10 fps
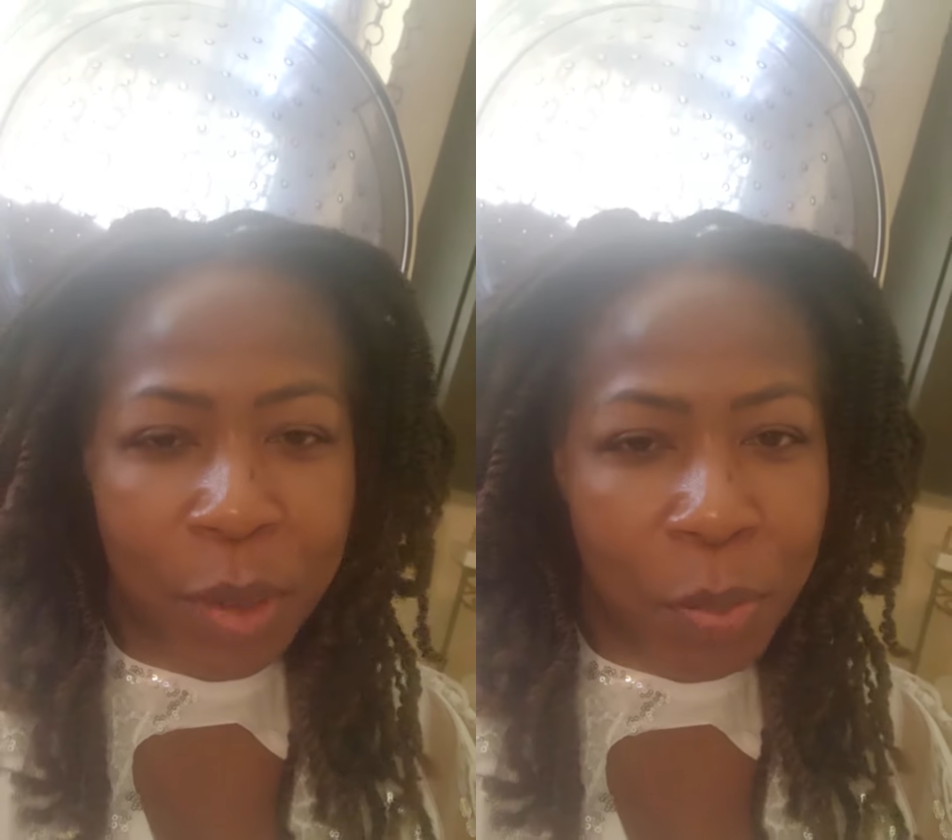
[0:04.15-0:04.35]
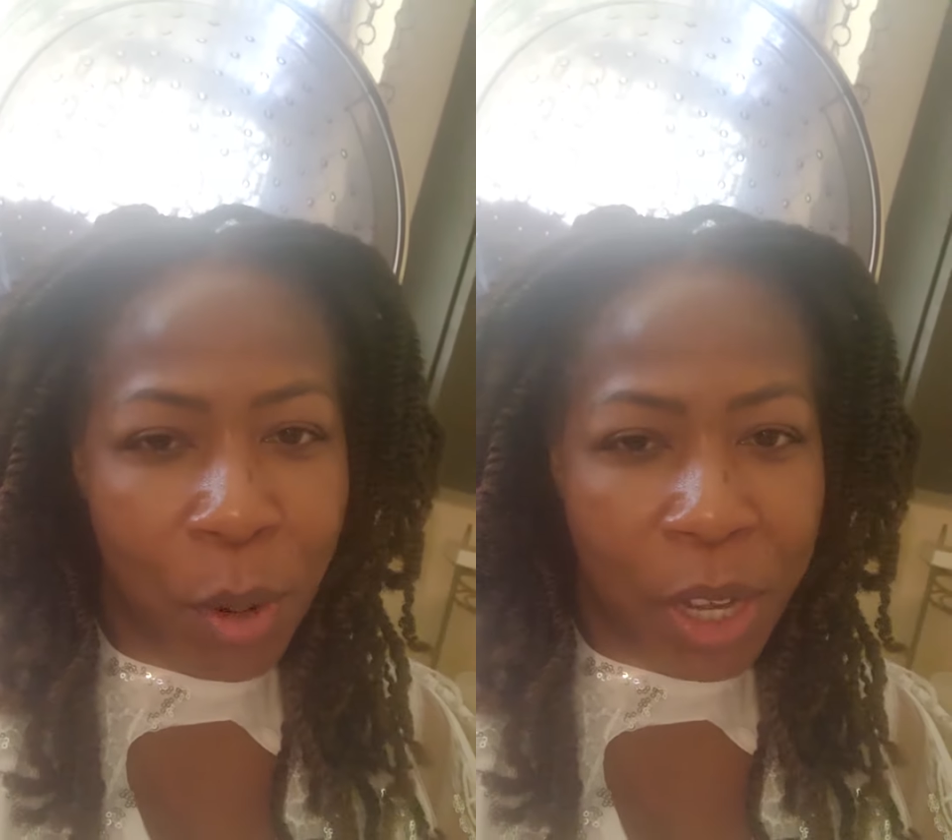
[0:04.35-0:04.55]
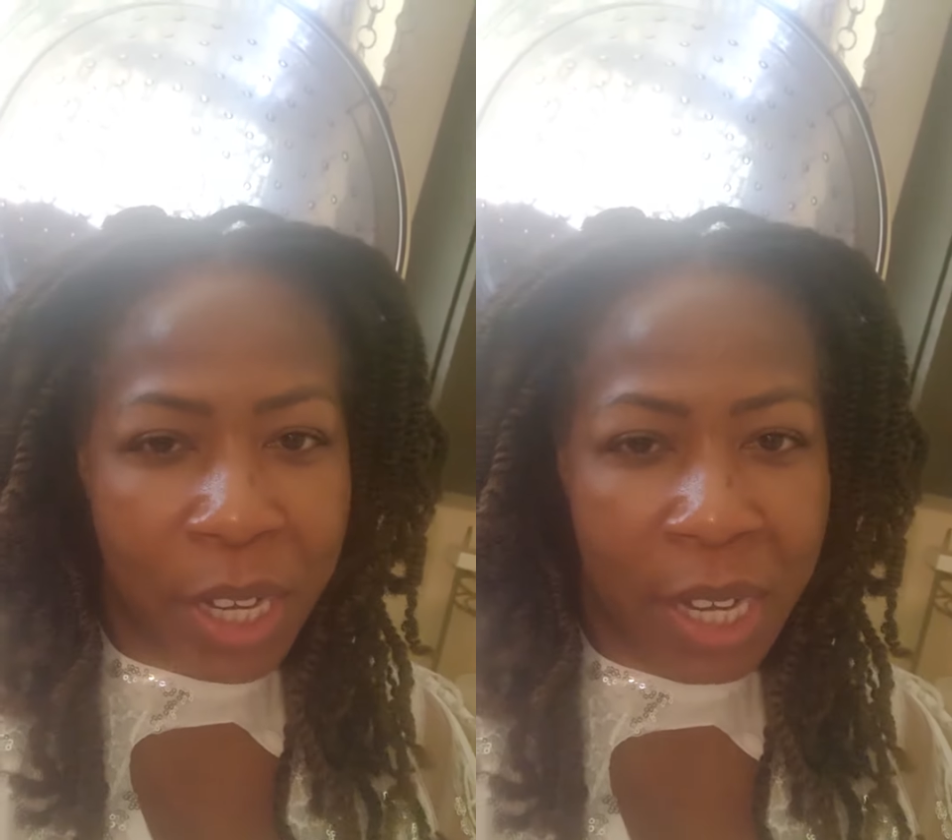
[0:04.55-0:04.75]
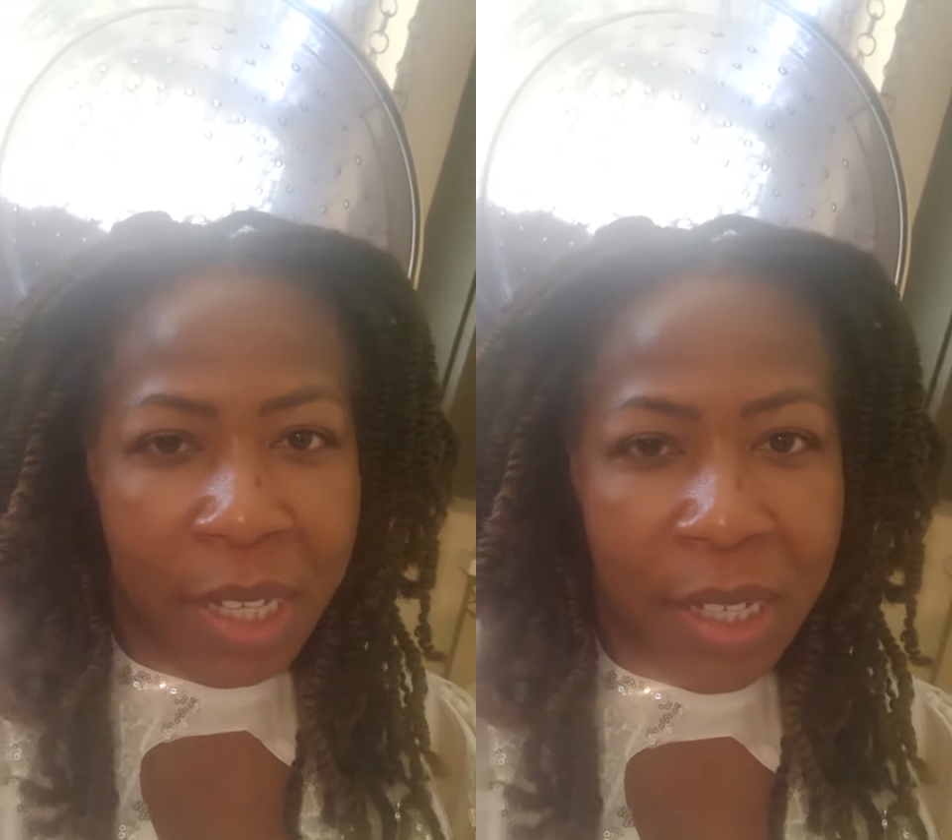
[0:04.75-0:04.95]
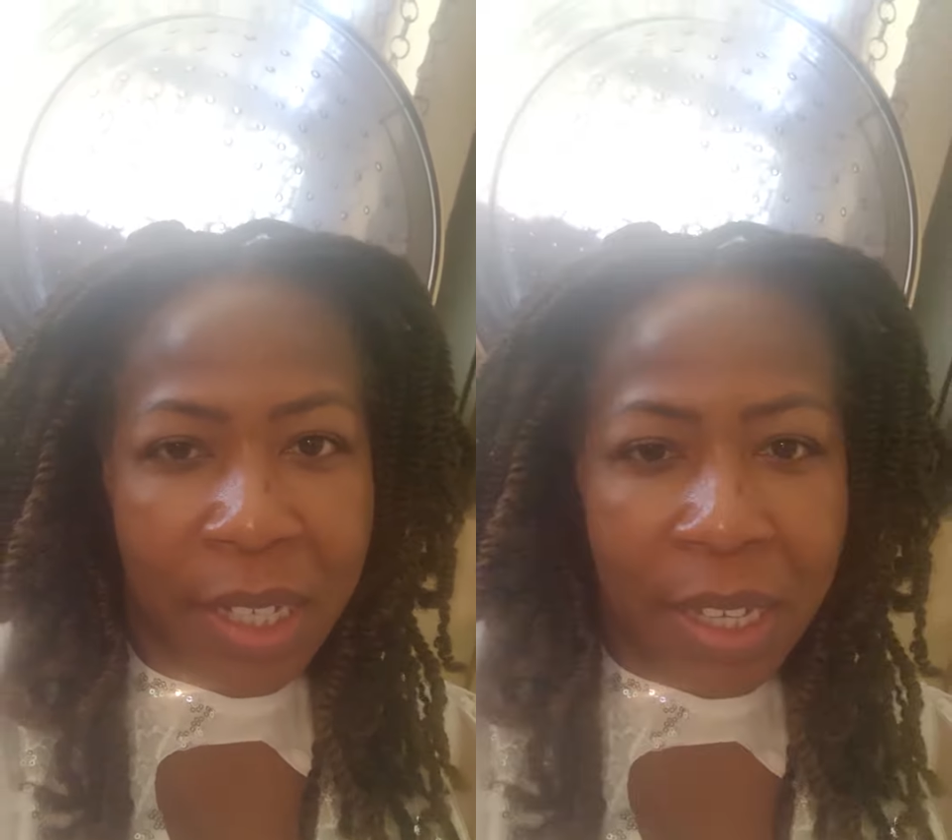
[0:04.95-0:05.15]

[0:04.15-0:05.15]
good morning.